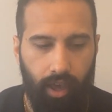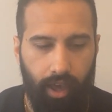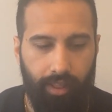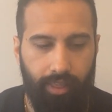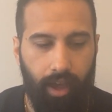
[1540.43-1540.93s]

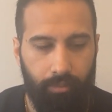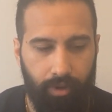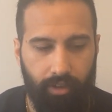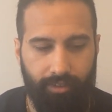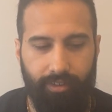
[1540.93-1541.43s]
and that
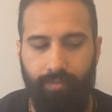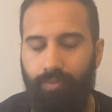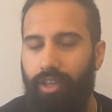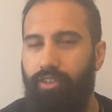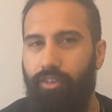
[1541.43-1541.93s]
person
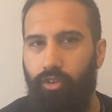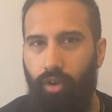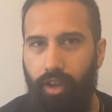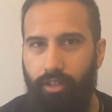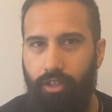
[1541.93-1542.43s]
is a
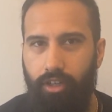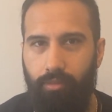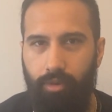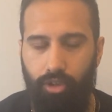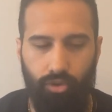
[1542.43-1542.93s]
great
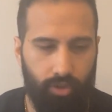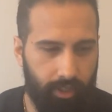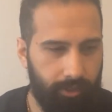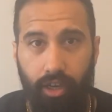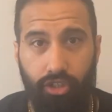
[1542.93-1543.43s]
karma yogi.